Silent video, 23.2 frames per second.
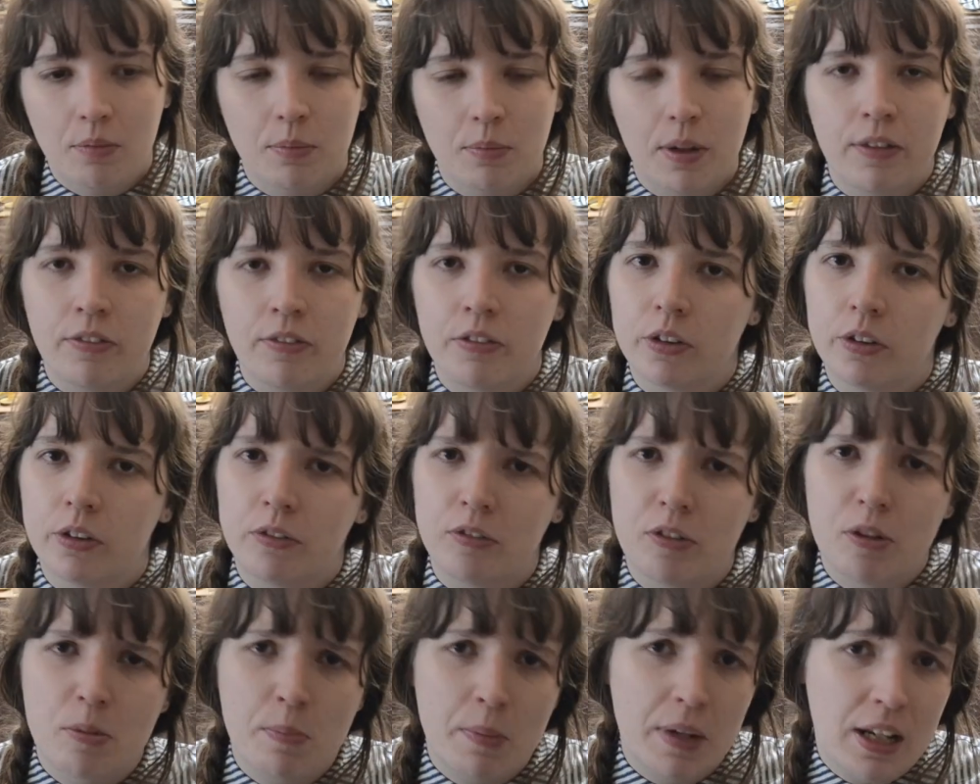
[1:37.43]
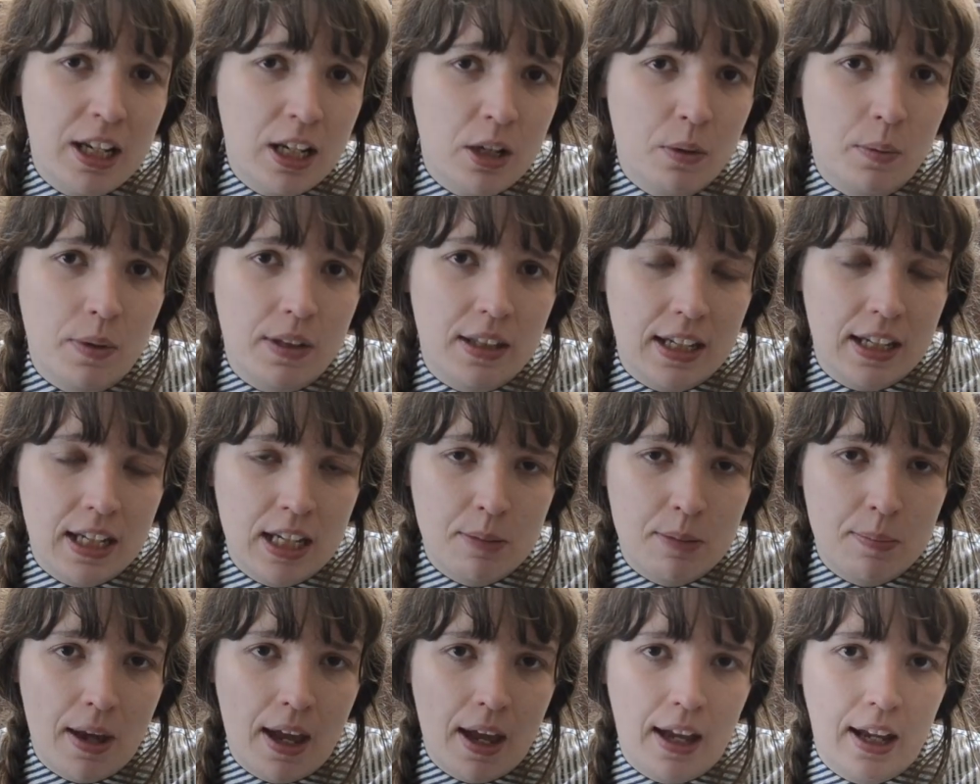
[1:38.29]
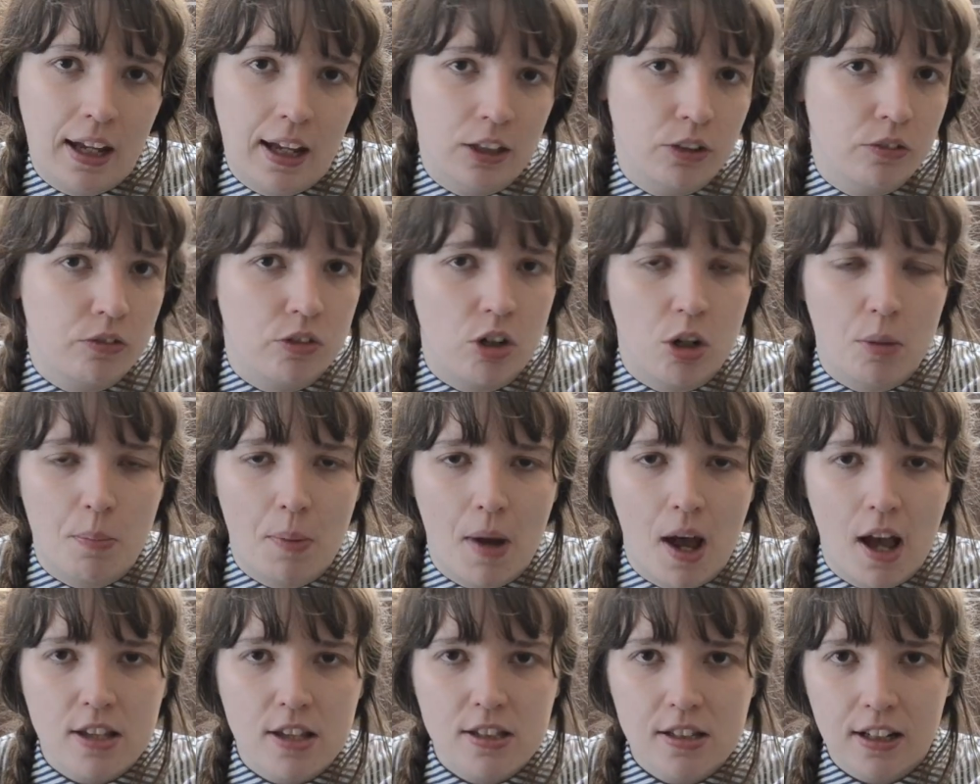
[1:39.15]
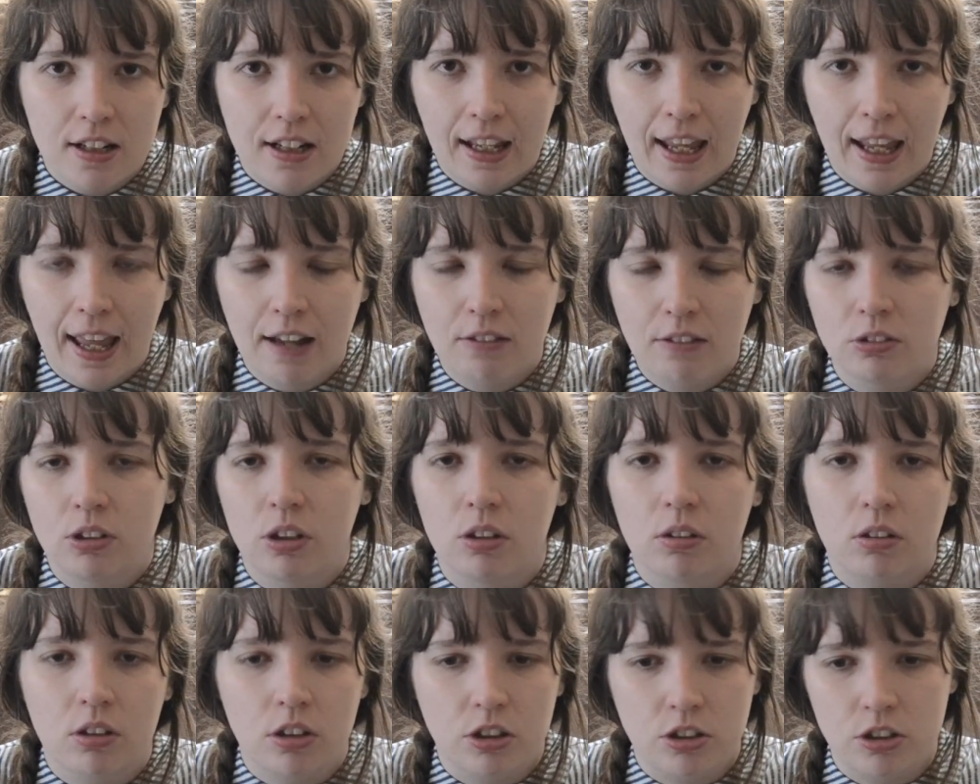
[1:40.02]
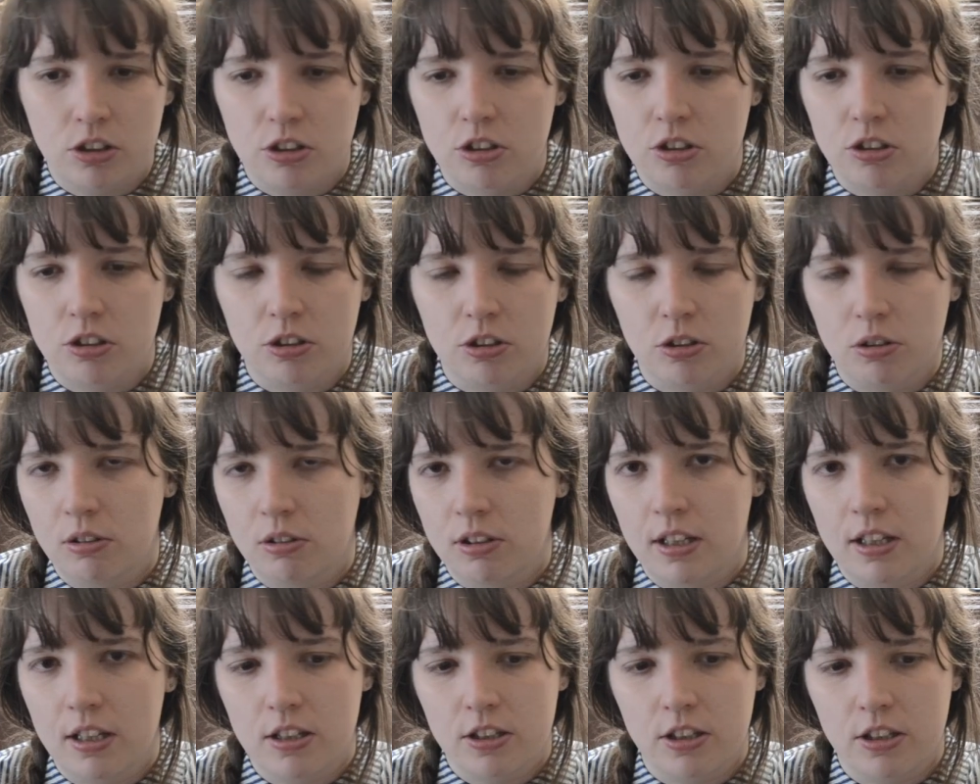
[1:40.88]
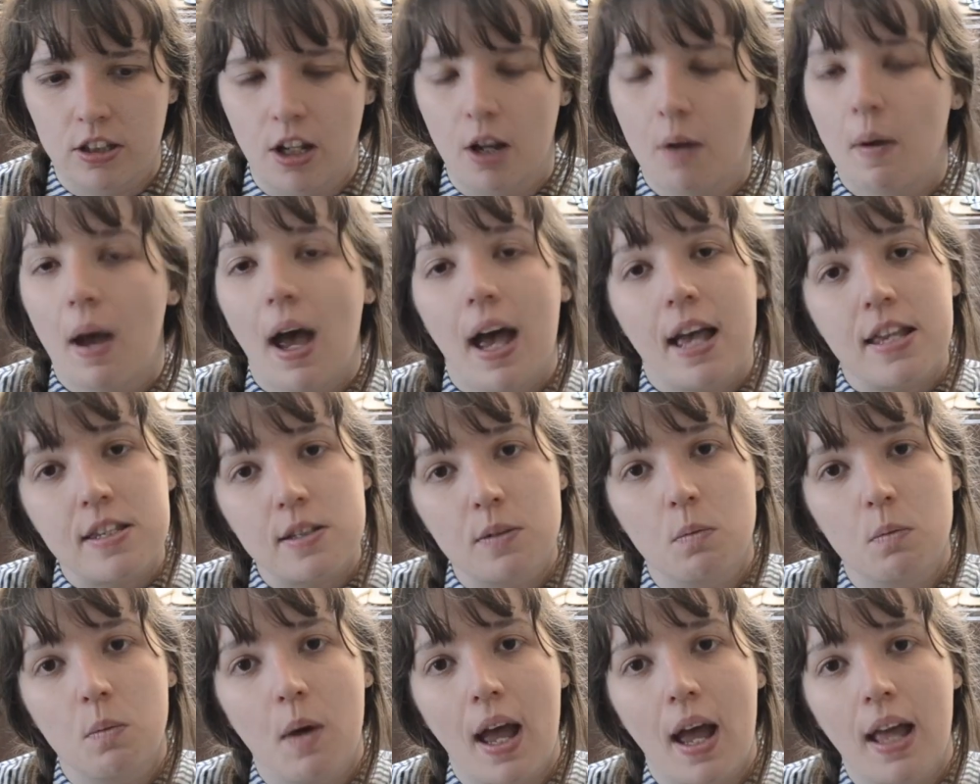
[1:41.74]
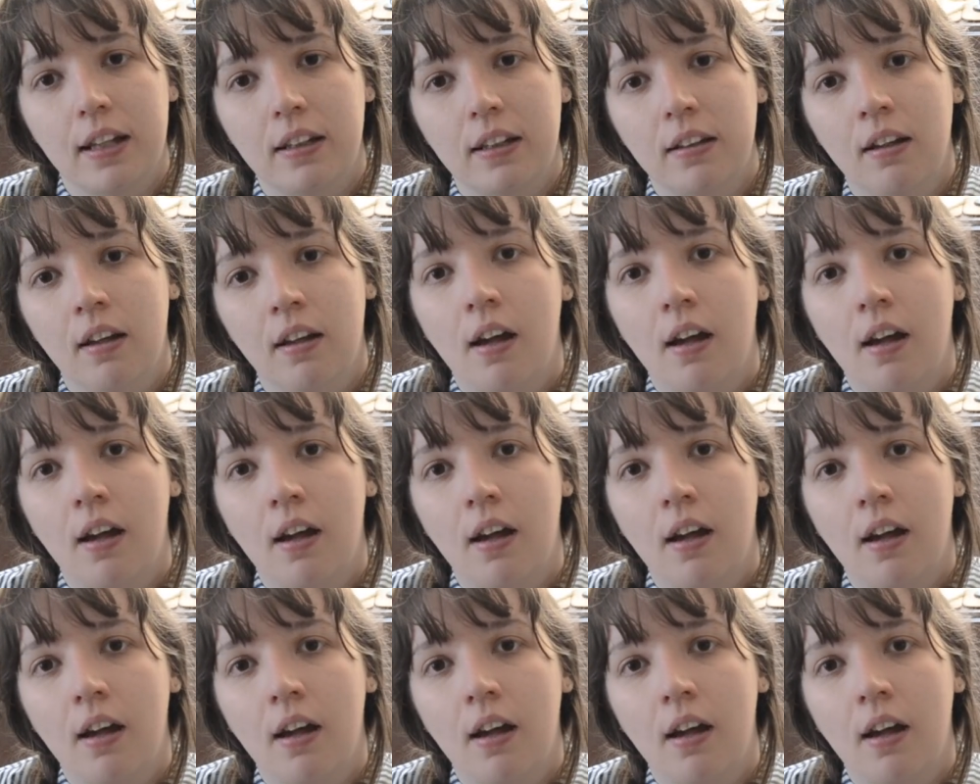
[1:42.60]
If you're familiar with eBay and you've got a personal account, you can just do this, you know, as and when.